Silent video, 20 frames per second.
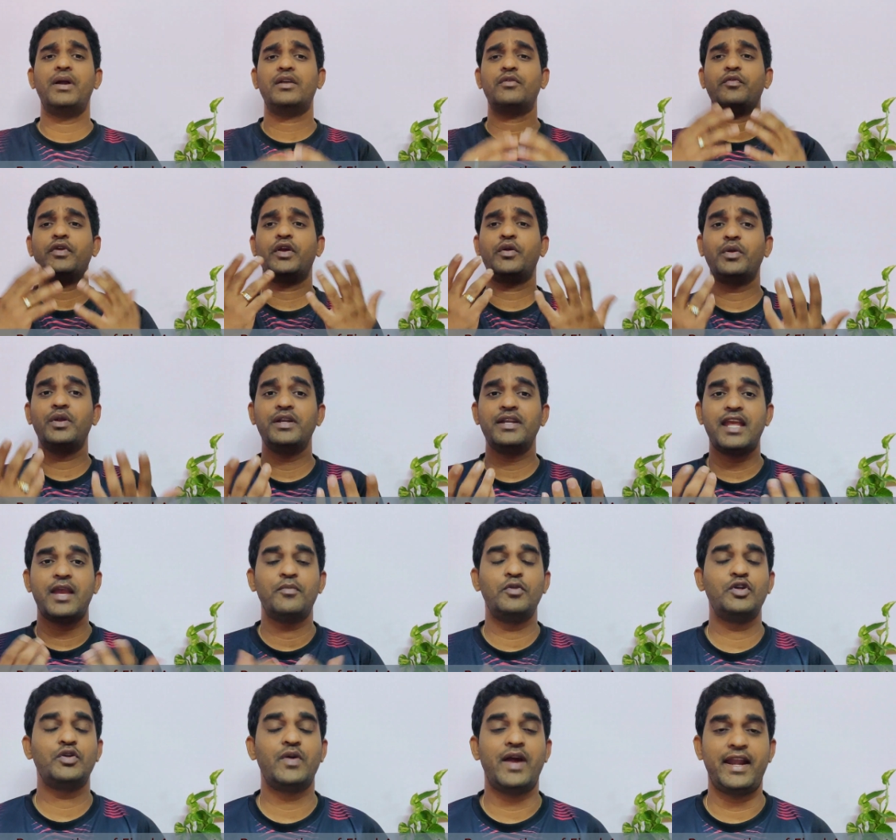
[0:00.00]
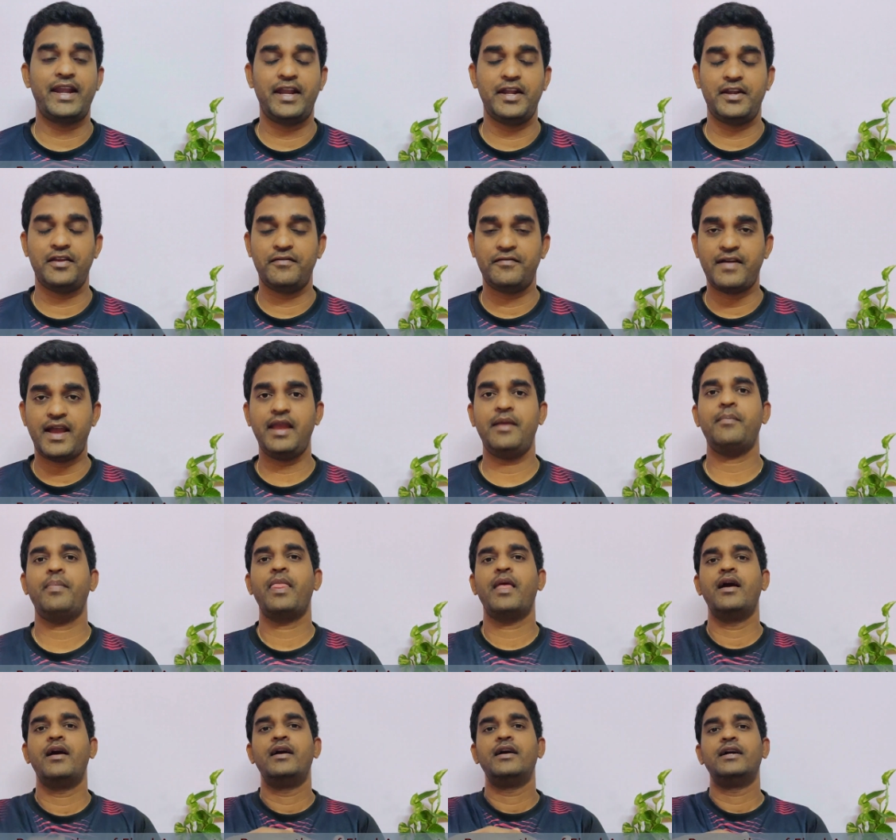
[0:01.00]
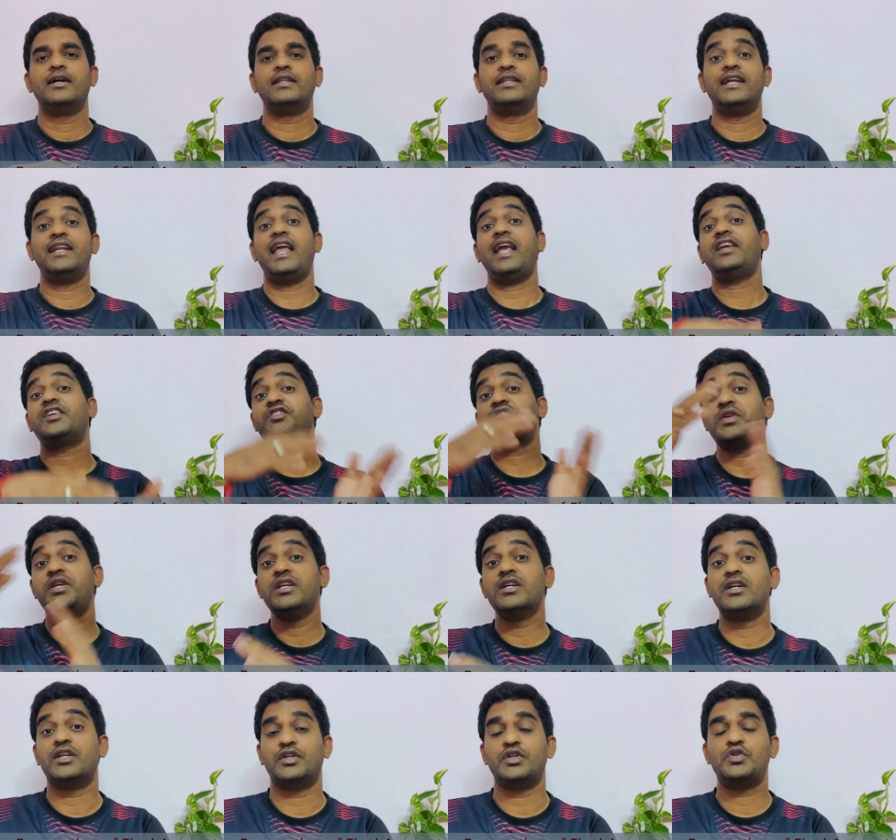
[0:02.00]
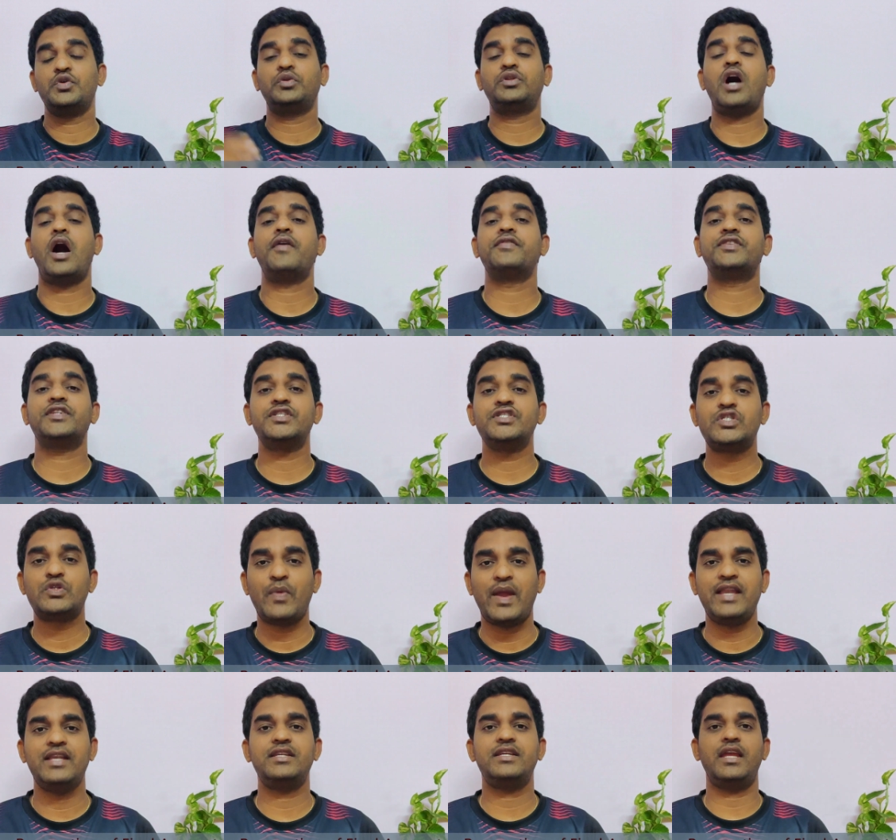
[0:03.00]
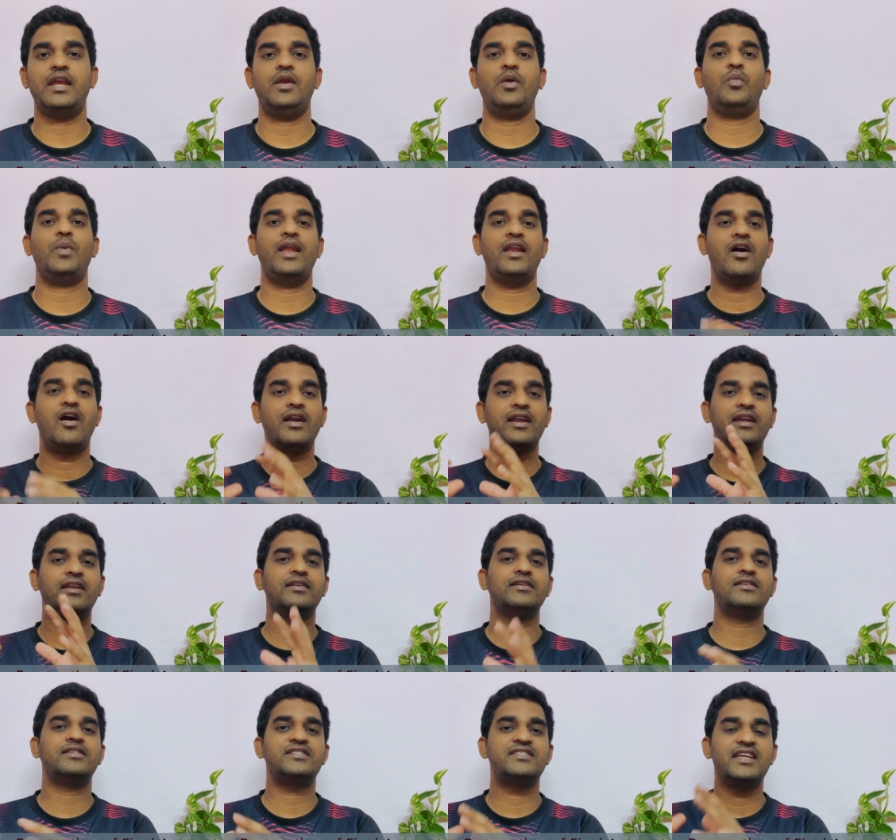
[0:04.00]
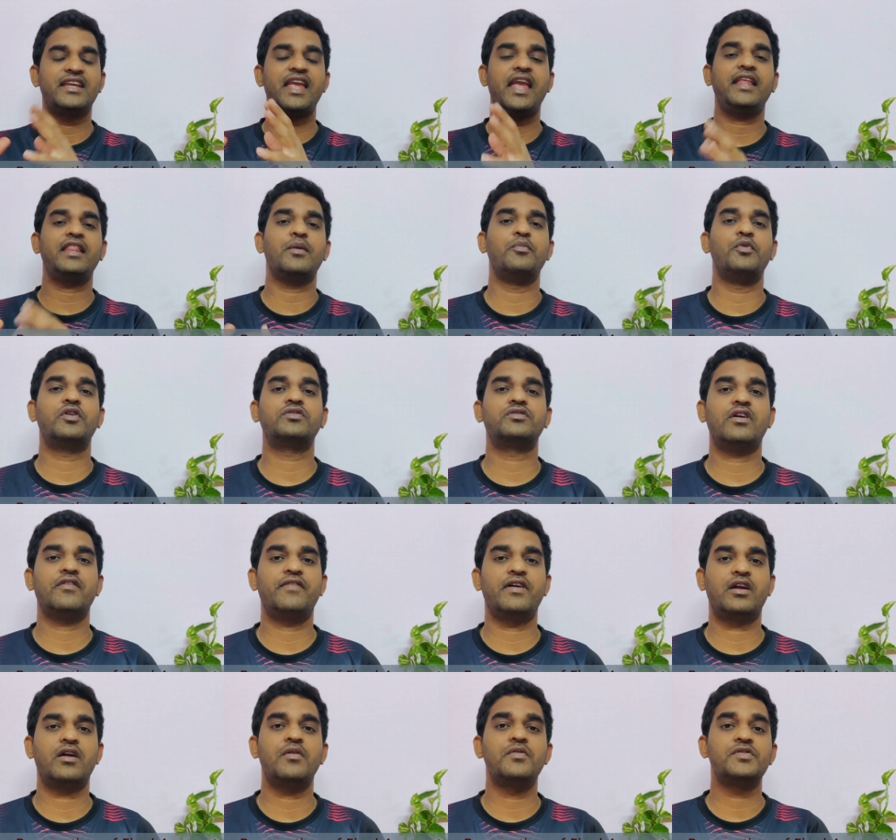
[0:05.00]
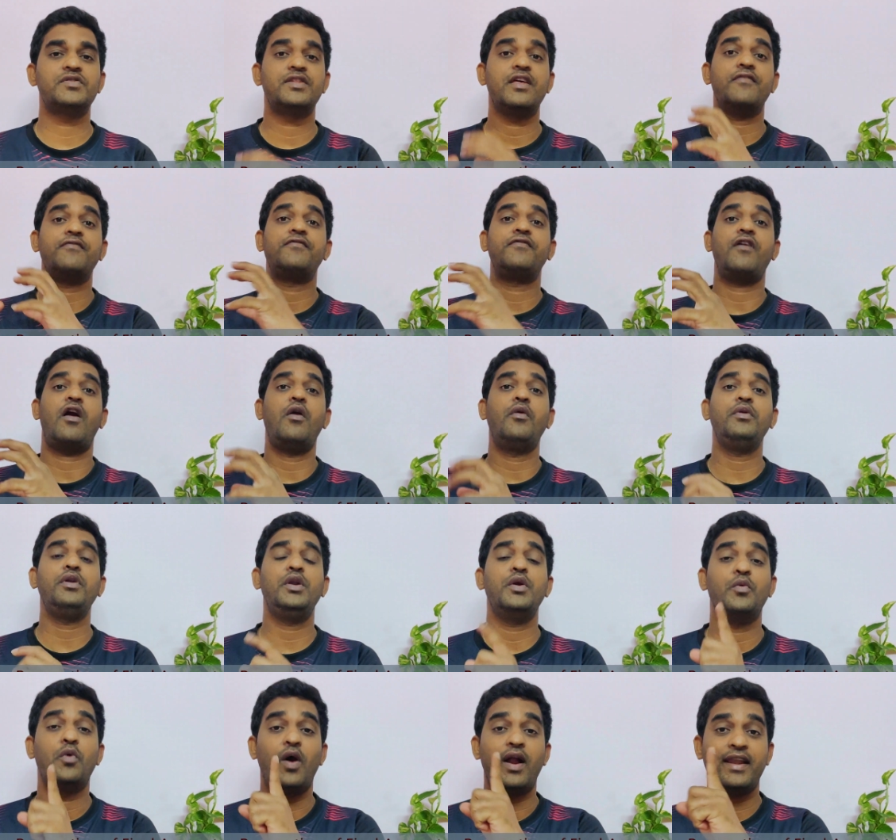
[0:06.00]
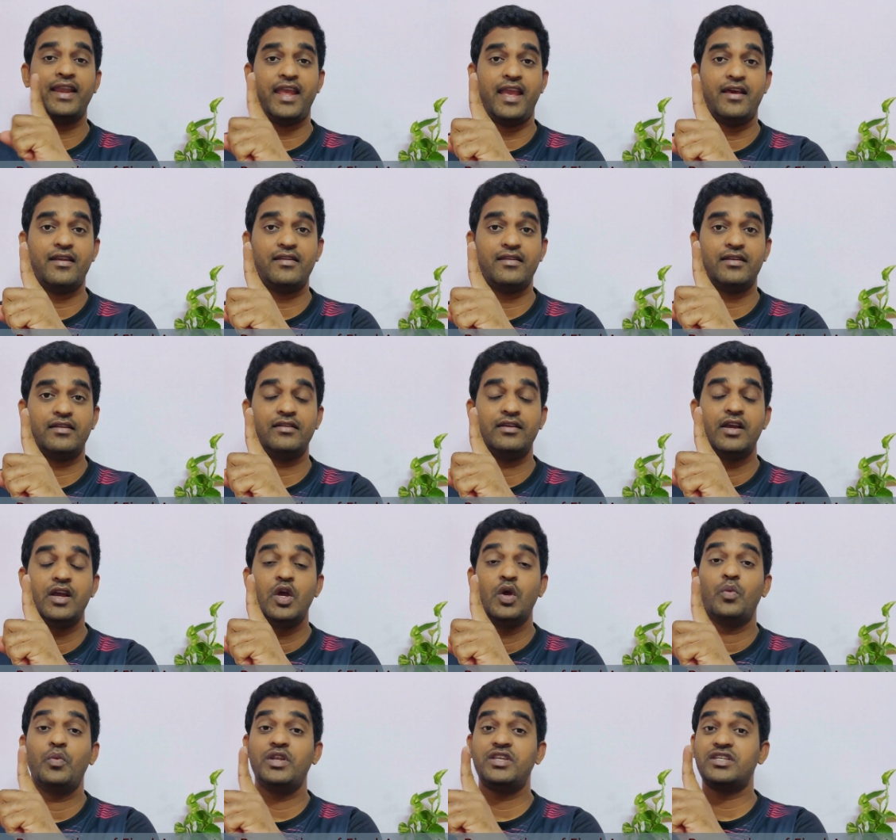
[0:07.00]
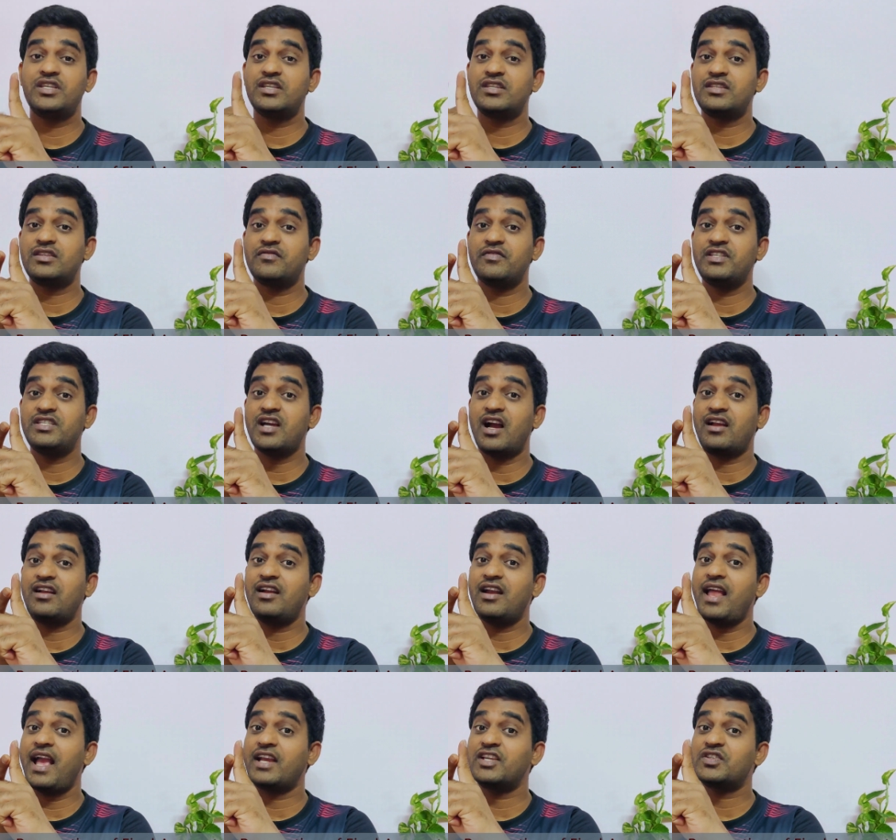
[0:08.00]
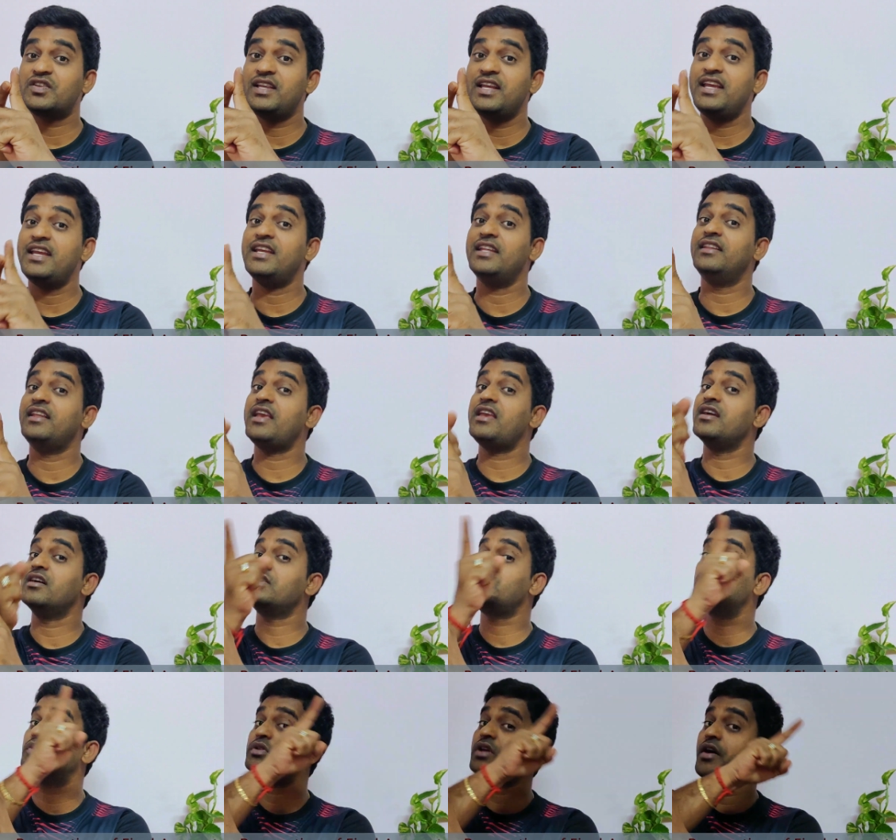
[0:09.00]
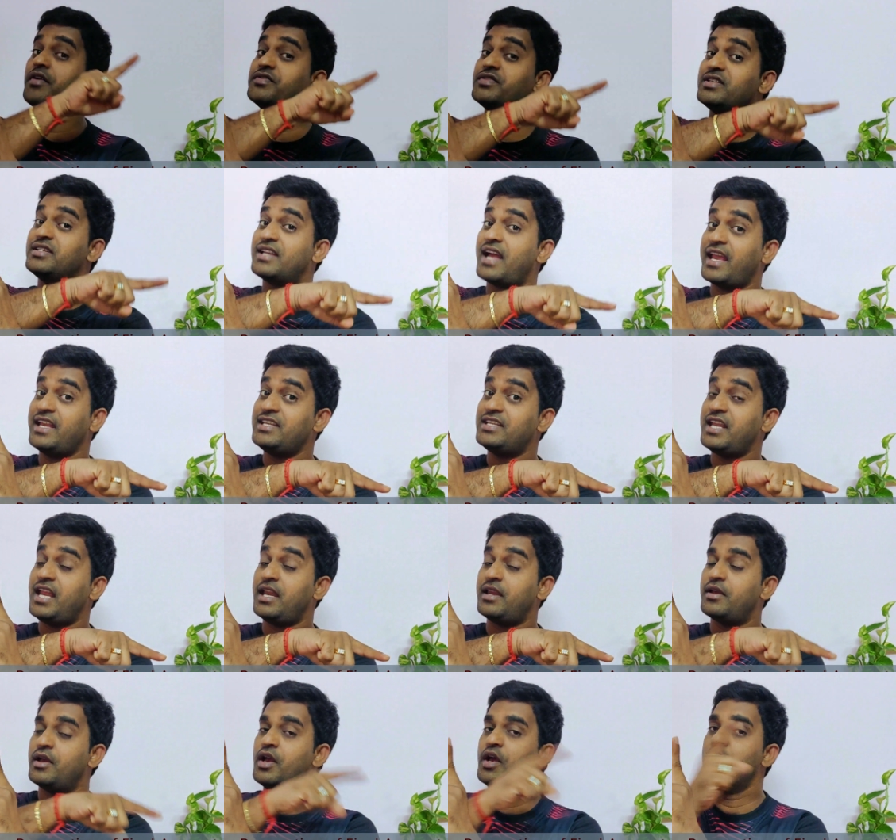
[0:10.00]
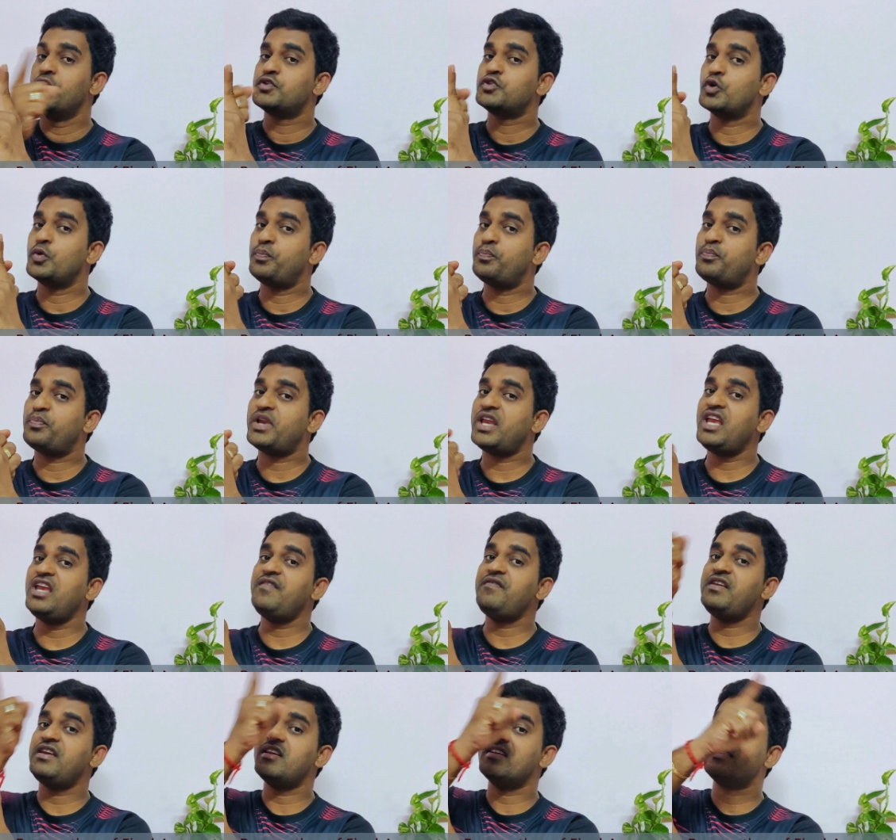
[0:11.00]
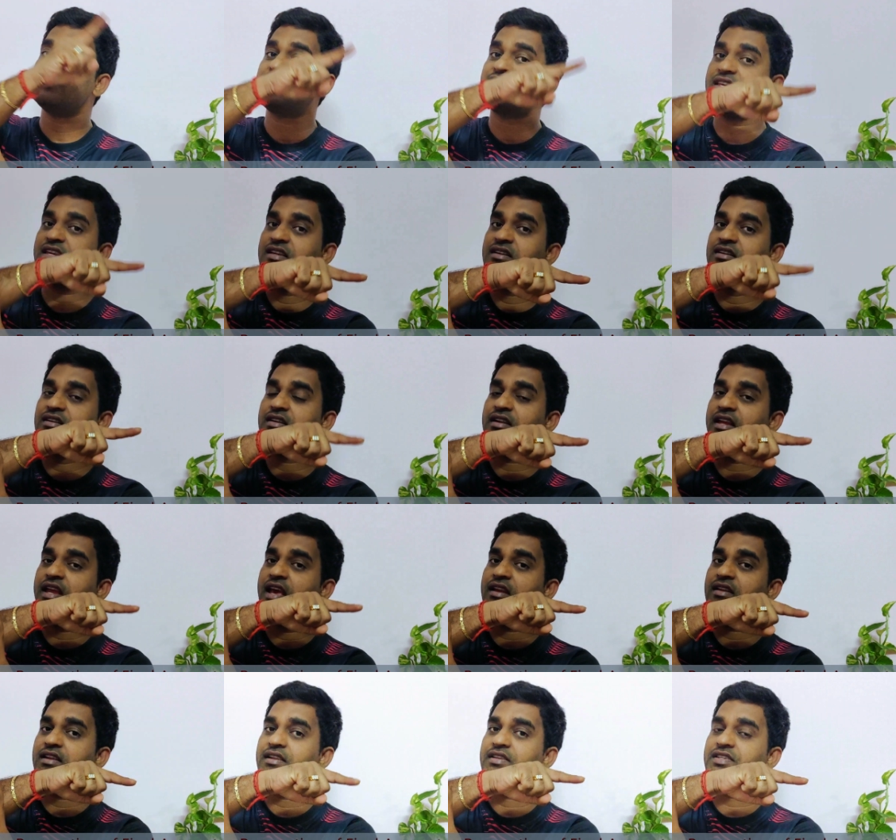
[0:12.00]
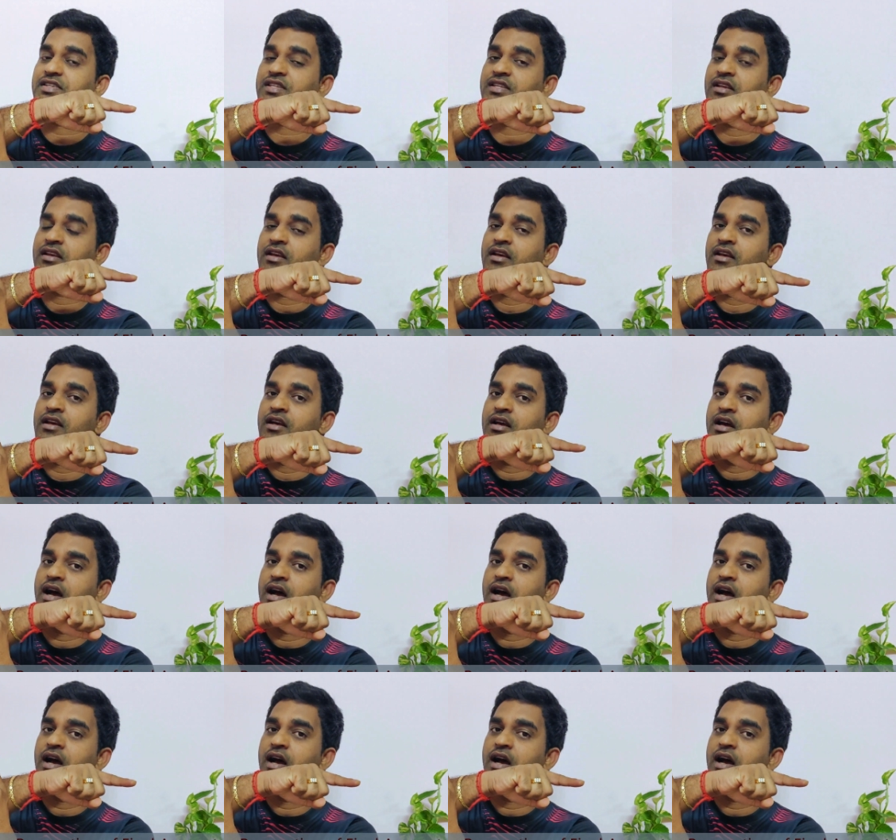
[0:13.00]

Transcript: but we couldn't able to identify. The next year 2020, when auditors checking the books of accounts, they found one error which occurred actually in the year 2019. So previous year errors